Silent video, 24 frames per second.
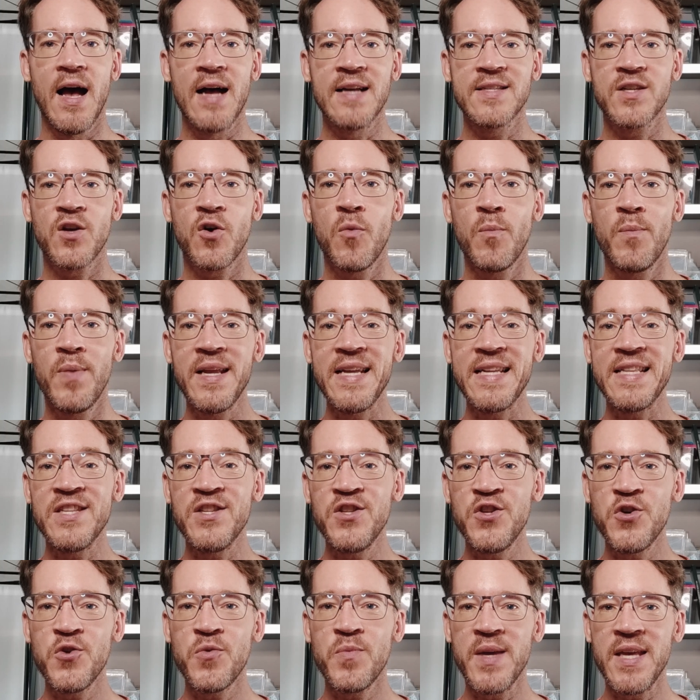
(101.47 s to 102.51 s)
As a complete
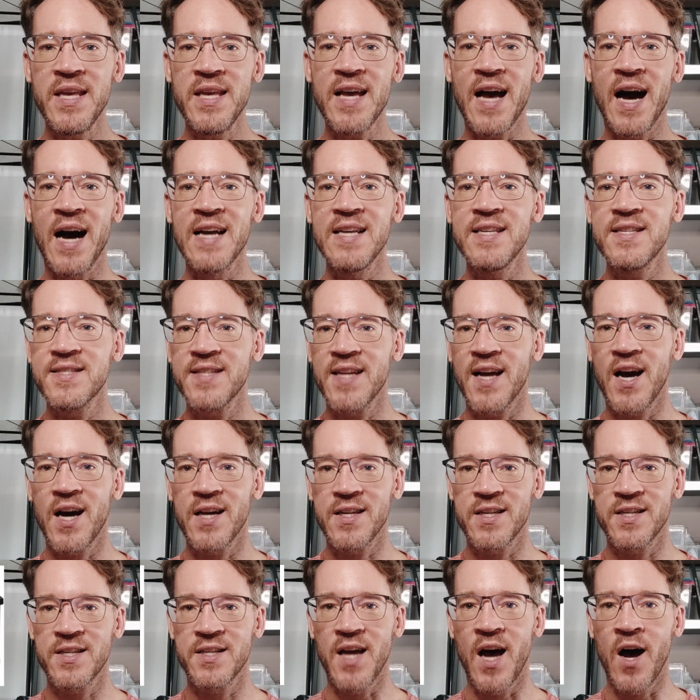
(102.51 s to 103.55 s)
newbie, I
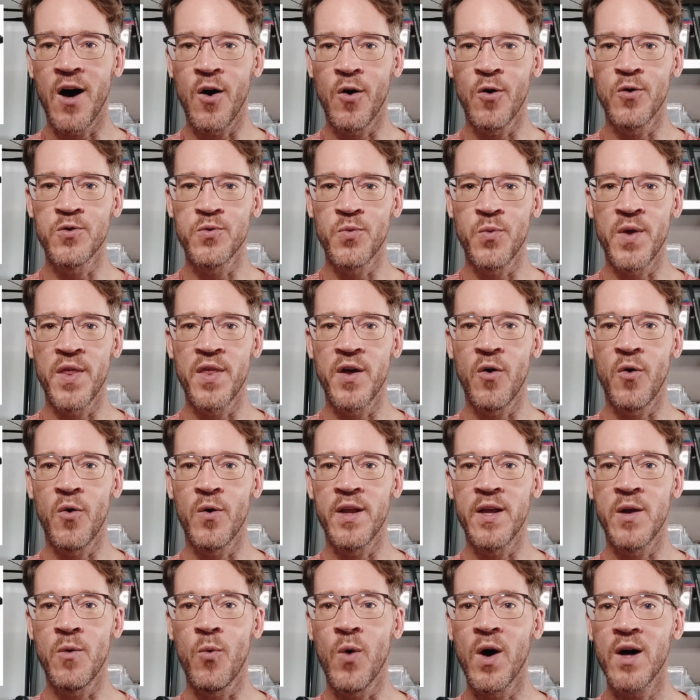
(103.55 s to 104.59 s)
started out with
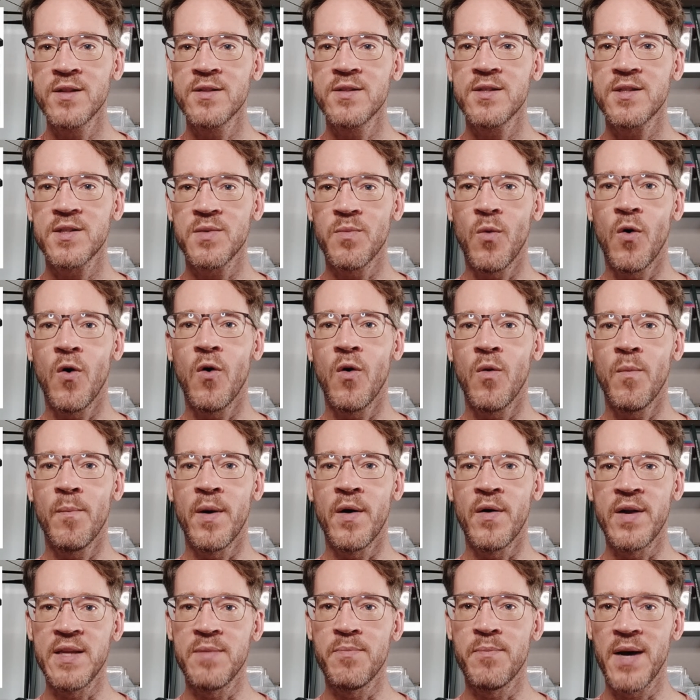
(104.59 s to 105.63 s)
only one small
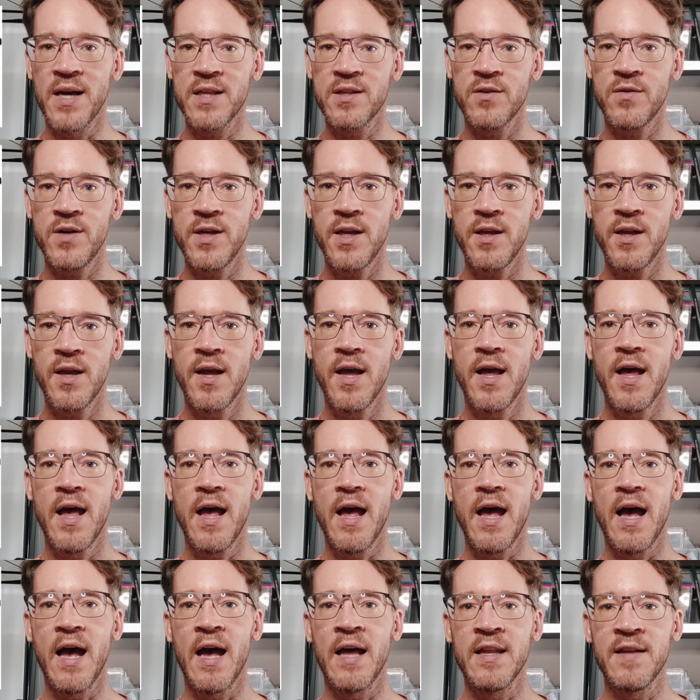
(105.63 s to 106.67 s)
marine battery
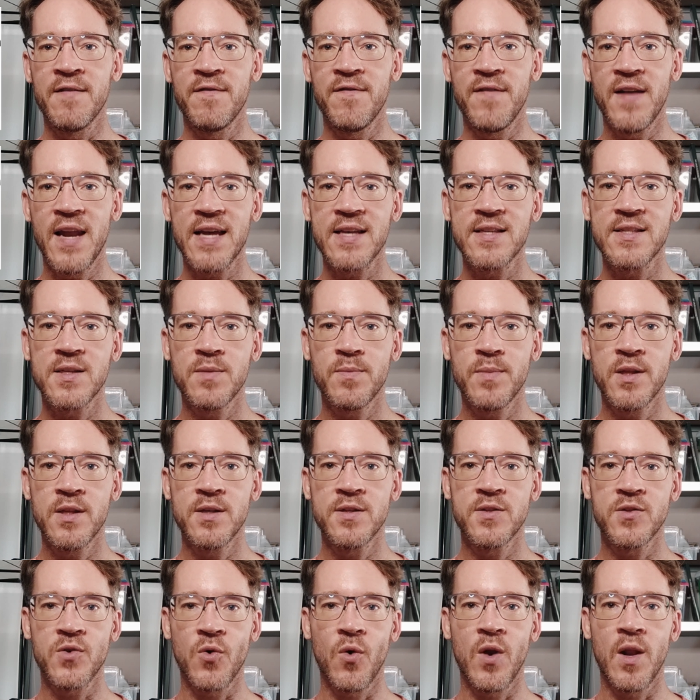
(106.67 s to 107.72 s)
and a flexible
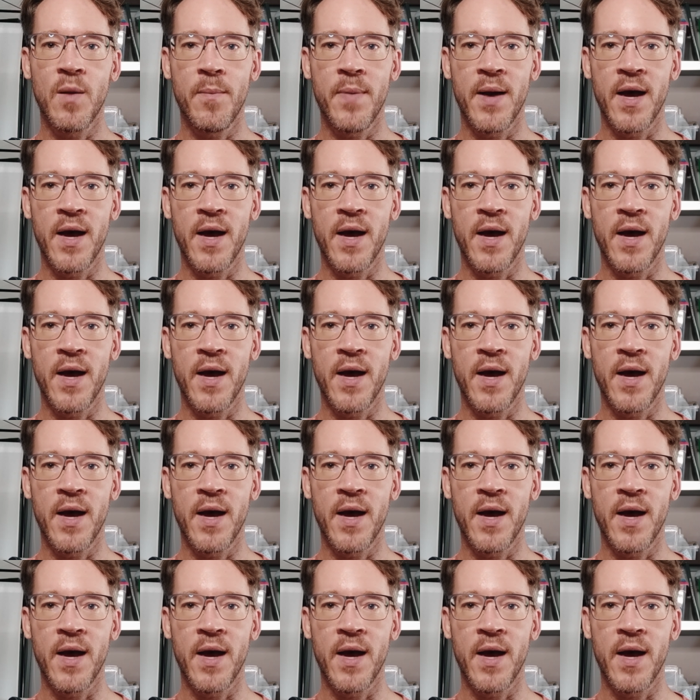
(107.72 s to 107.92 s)
solar